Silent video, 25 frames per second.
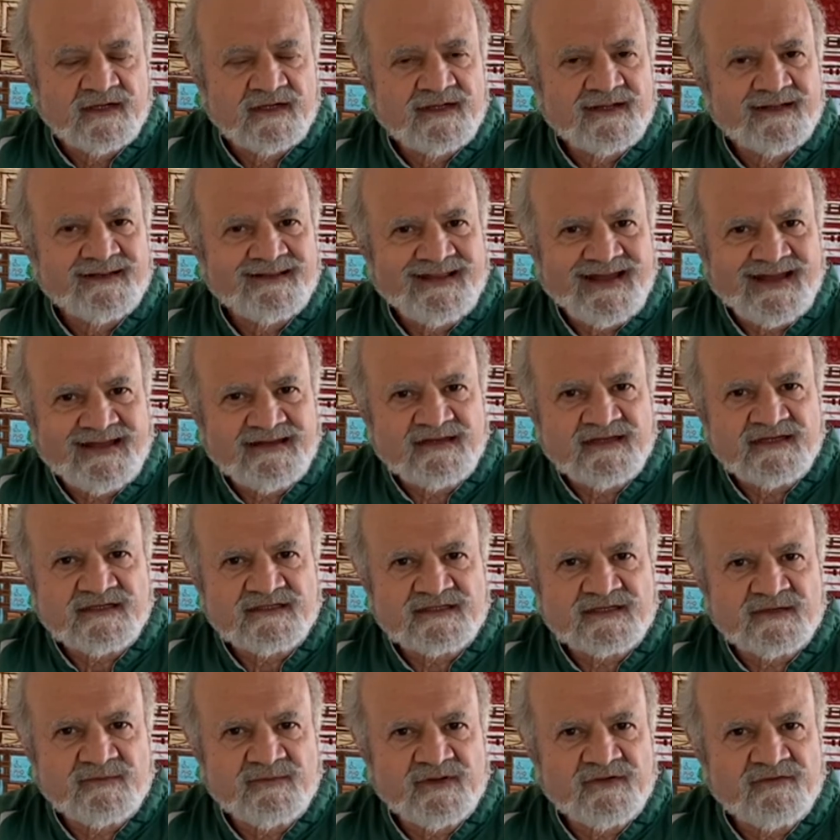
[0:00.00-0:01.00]
That needs
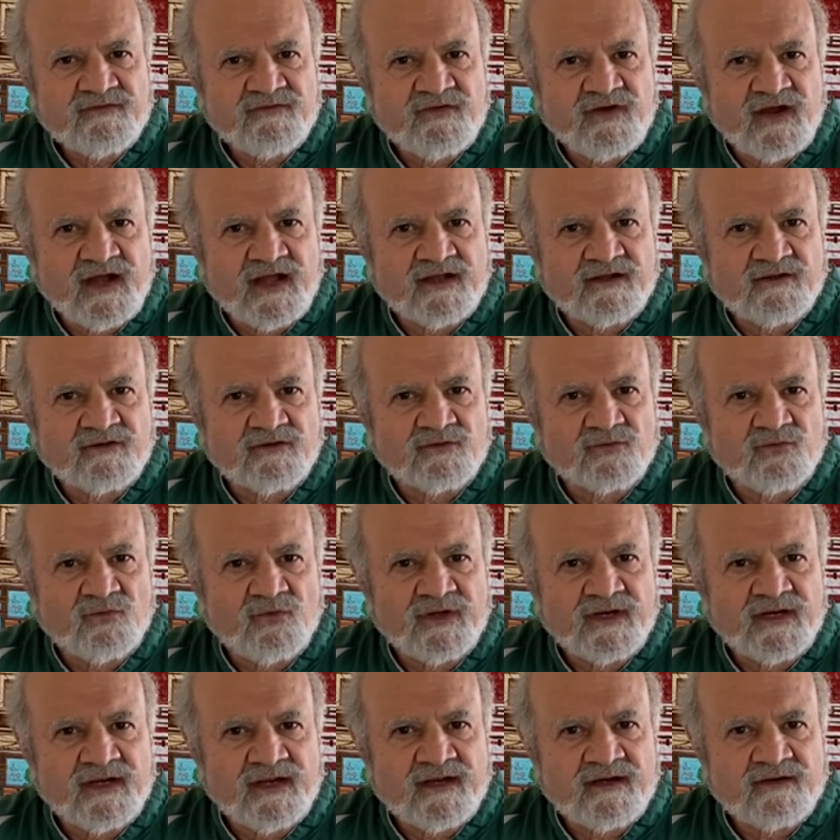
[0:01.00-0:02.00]
to be filed
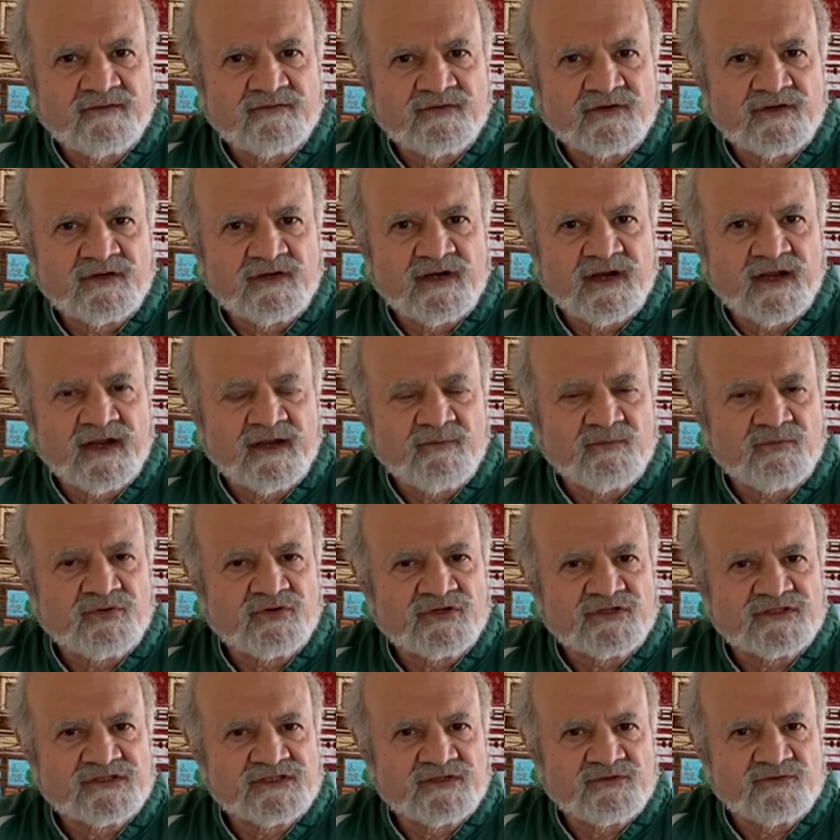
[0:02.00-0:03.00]
whenever a
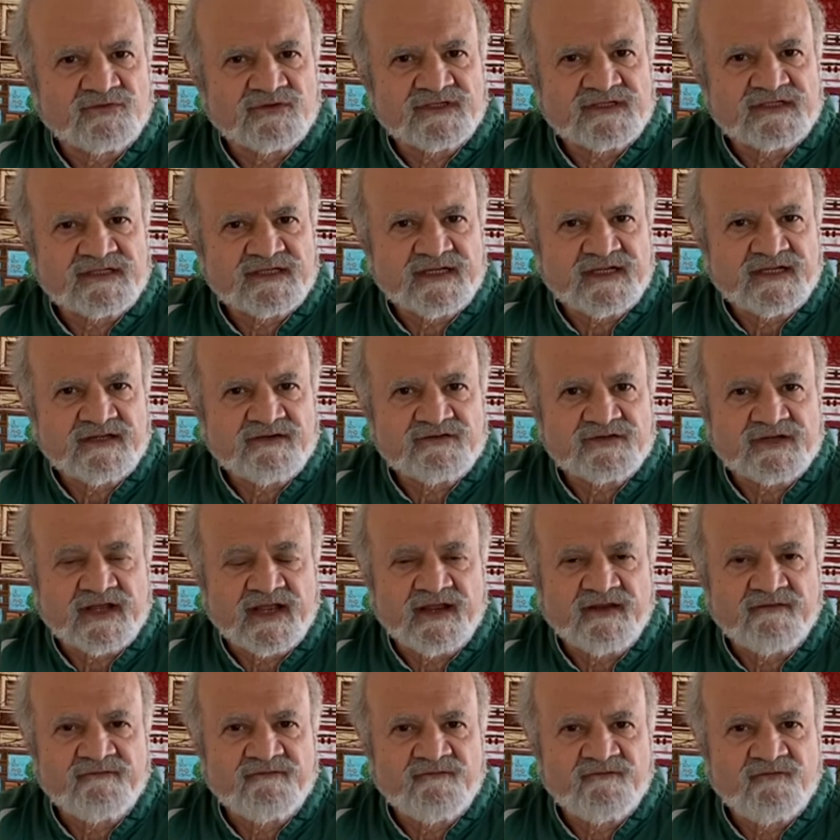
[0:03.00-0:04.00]
person receives
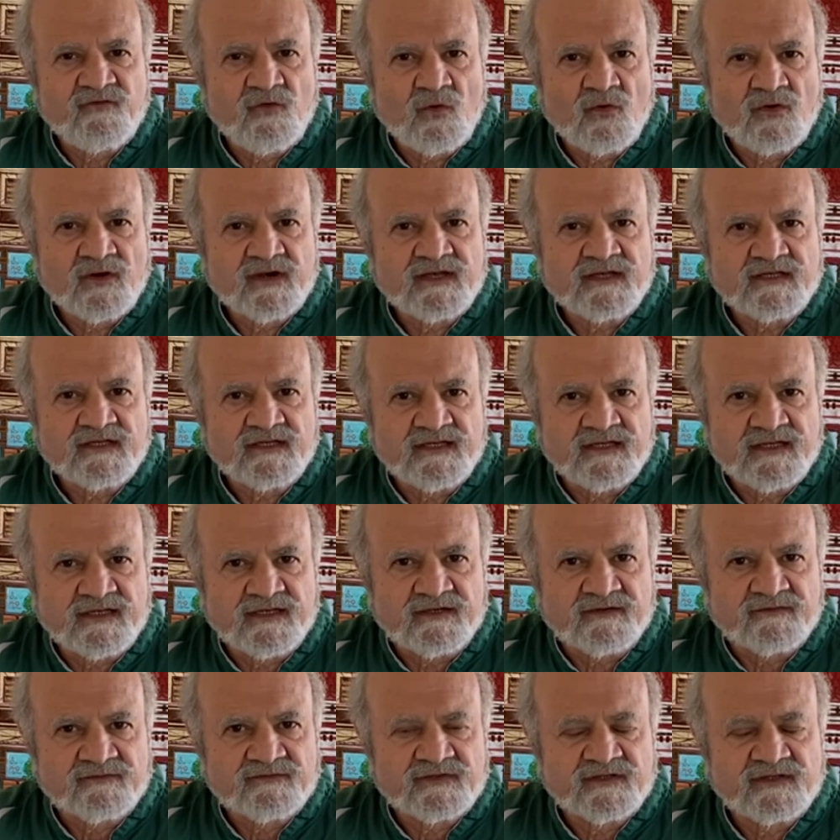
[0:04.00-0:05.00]
a foreign
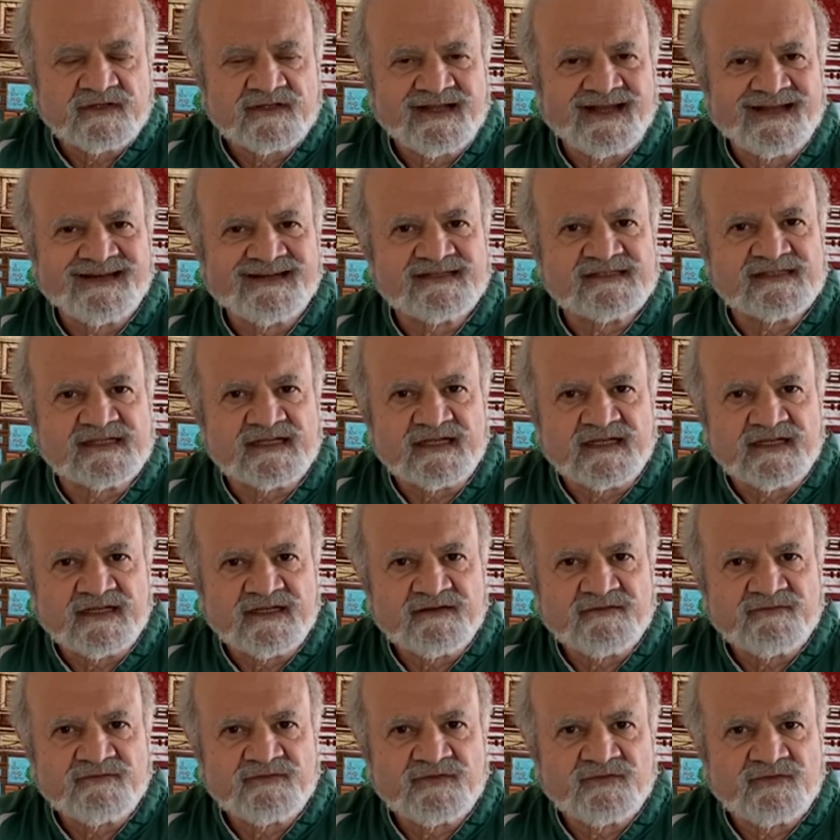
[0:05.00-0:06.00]
gift. That is a
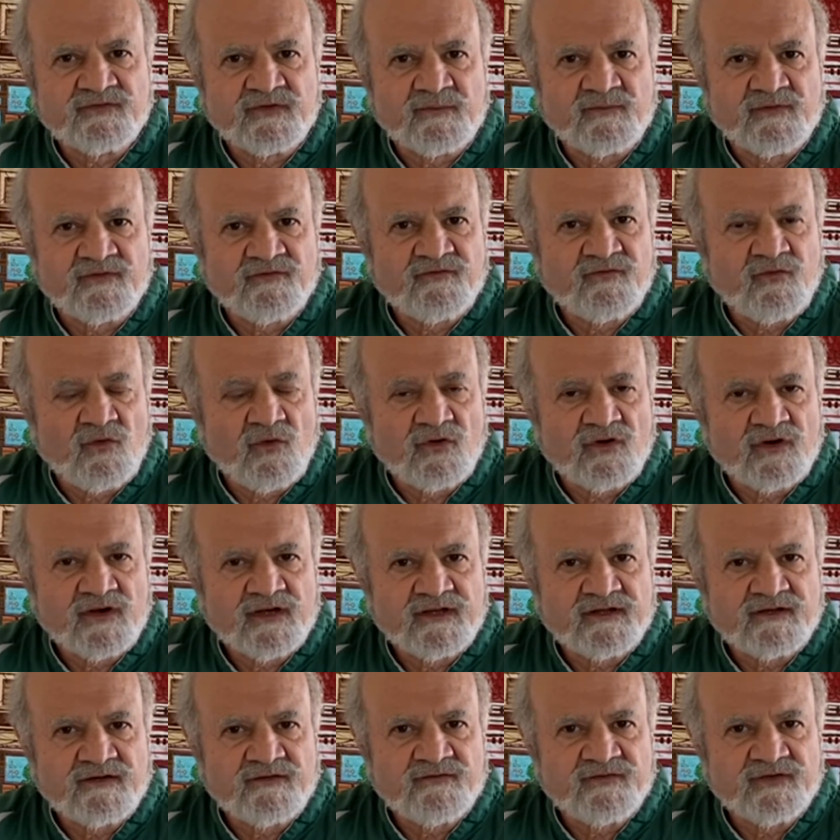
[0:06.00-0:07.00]
gift from a foreign
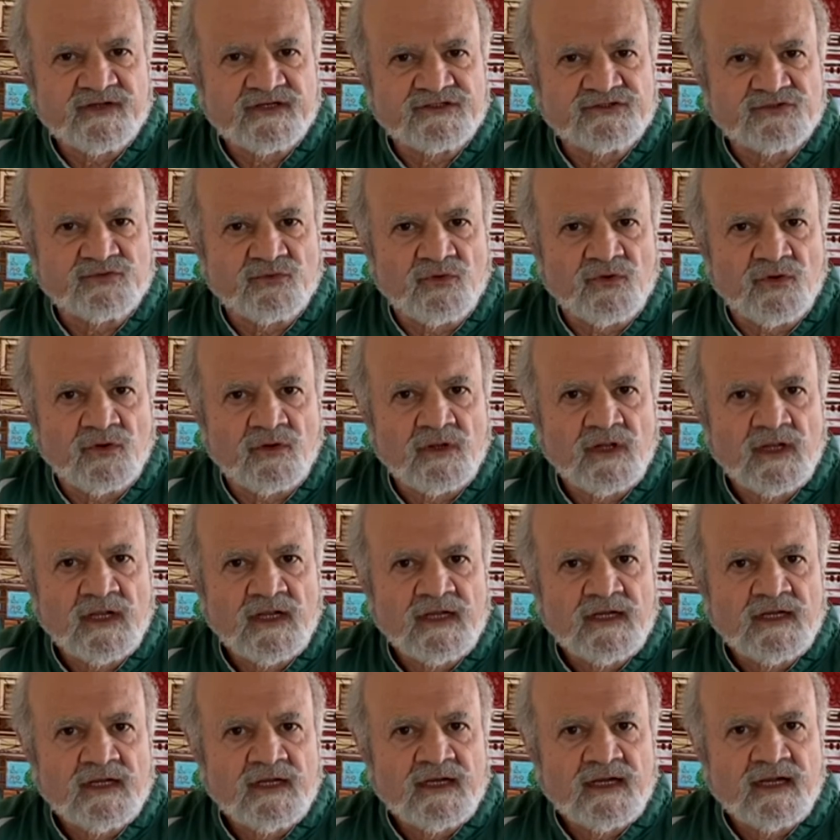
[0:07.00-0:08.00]
individual,
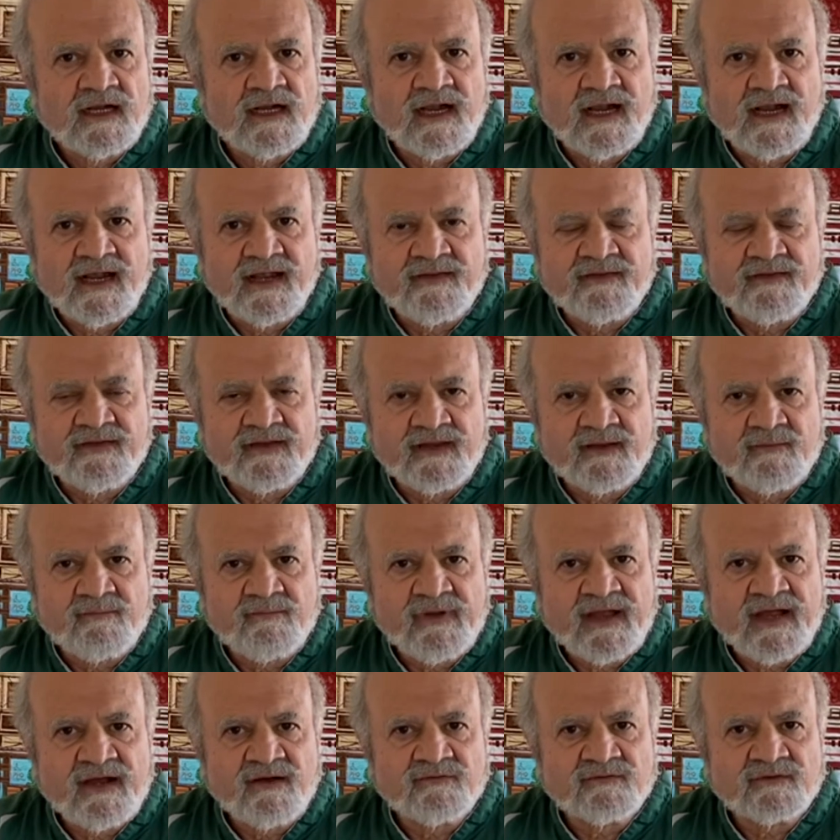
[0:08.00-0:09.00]
and the
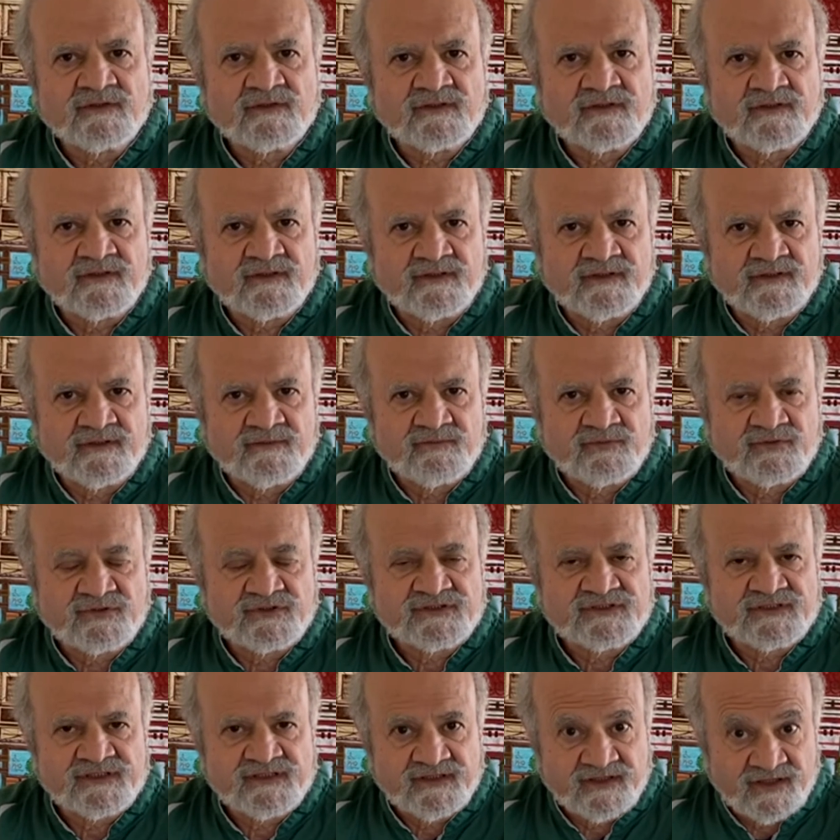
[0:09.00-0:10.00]
amount the
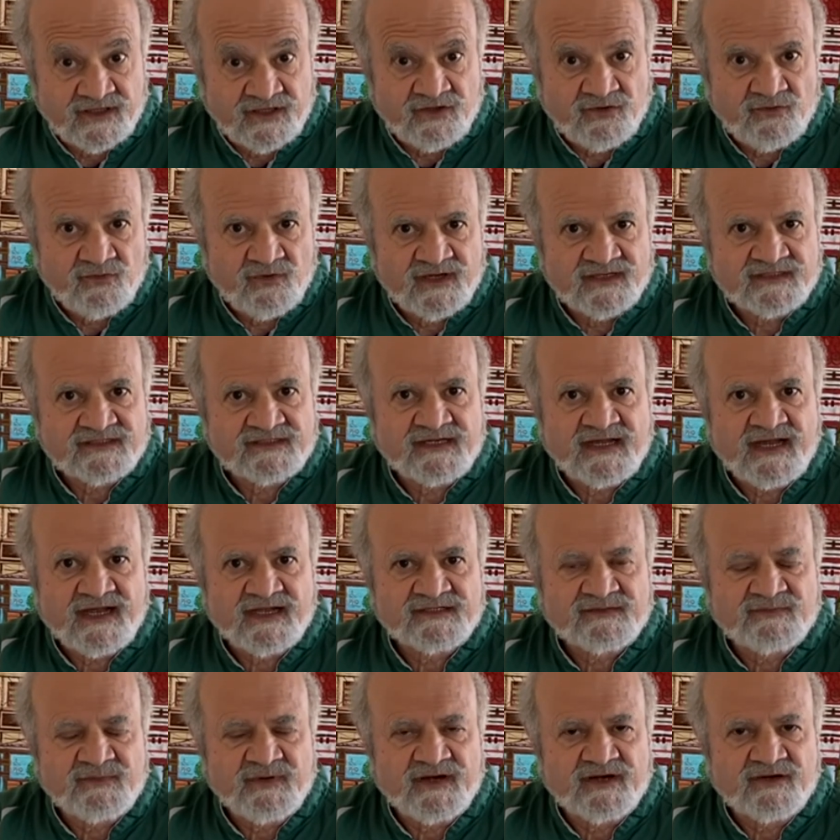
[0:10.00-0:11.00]
person, the U.S.
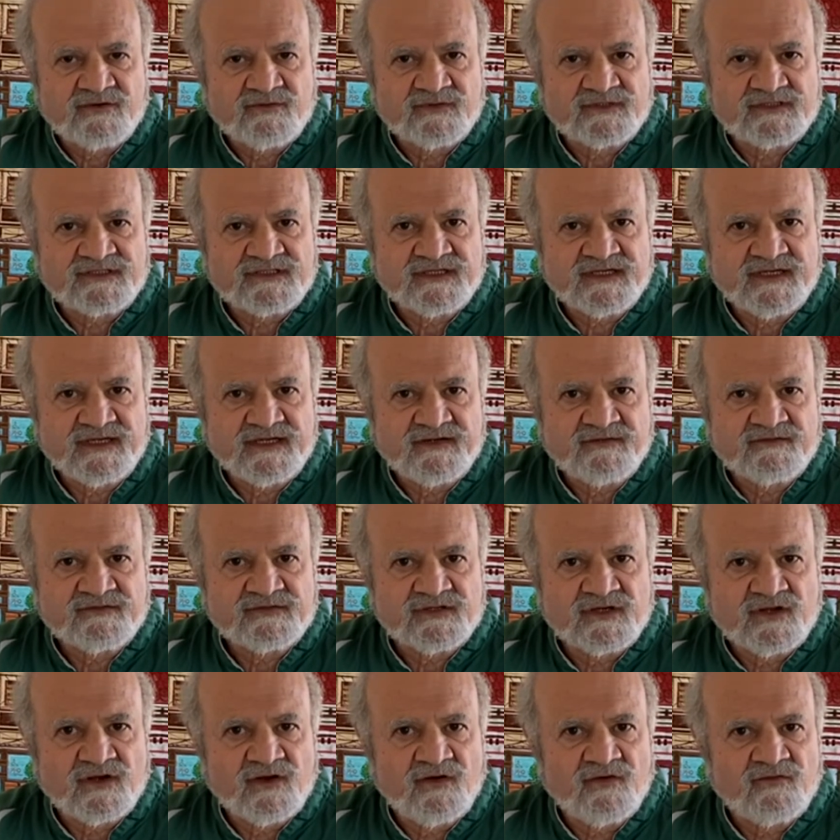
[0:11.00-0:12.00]
taxpayer, receives
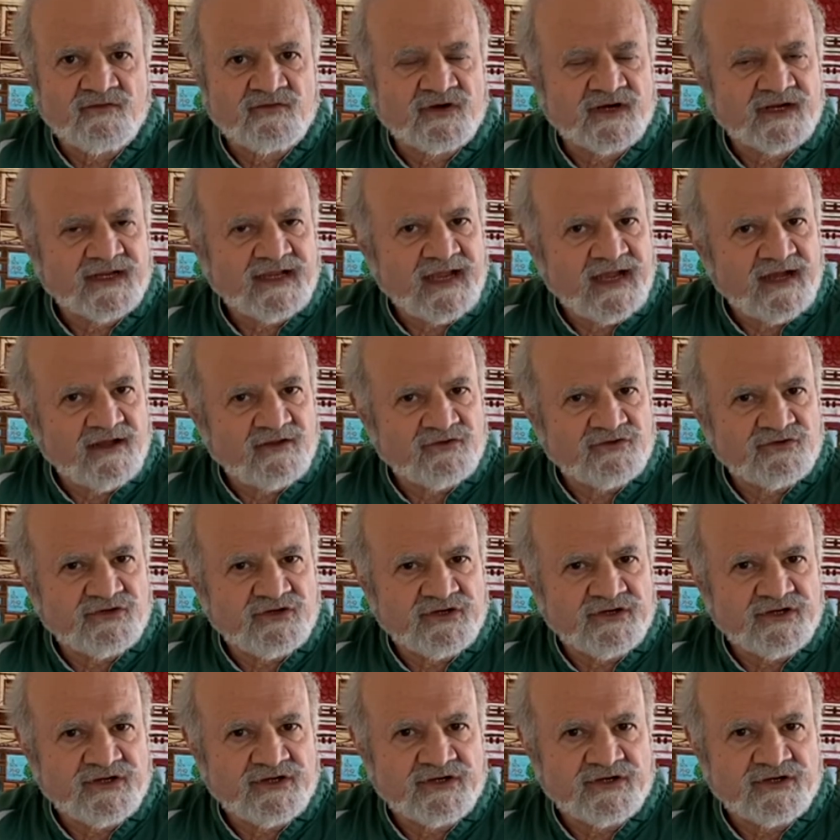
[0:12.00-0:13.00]
over a calendar
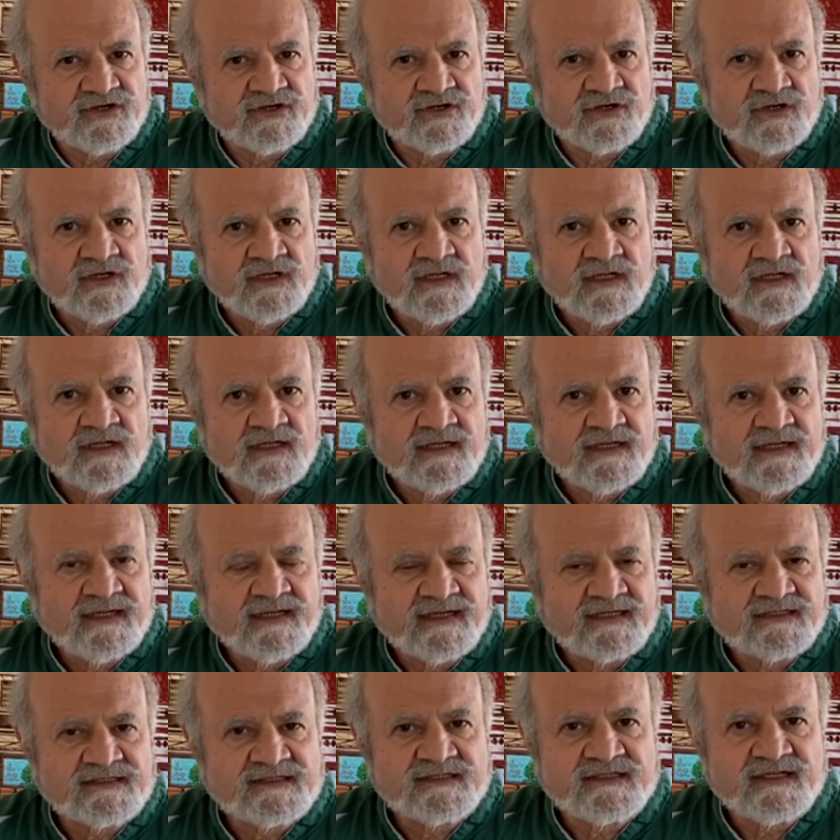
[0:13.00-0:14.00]
year
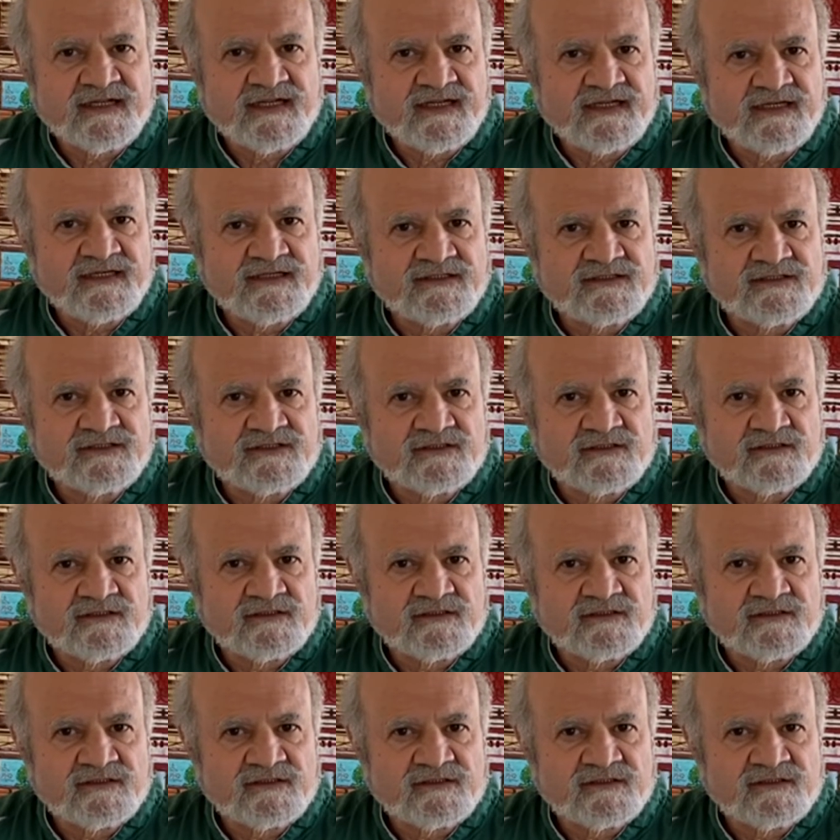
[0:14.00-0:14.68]
exceeds